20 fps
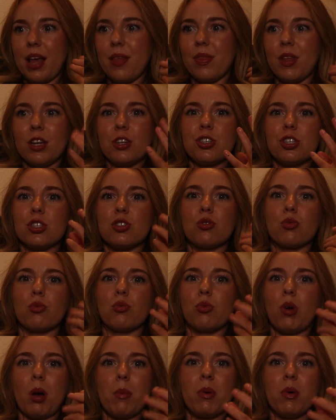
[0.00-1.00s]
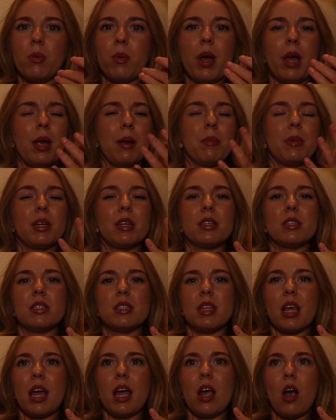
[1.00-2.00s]
And they just rub away
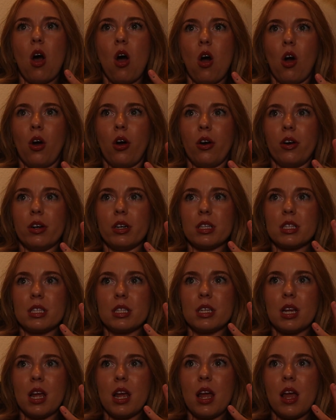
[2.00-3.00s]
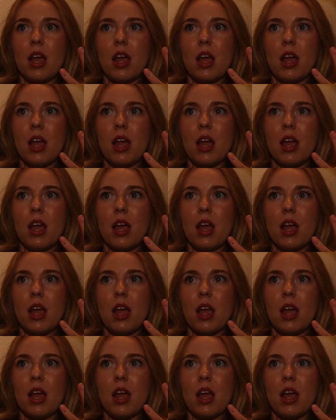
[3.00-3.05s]
because they aren't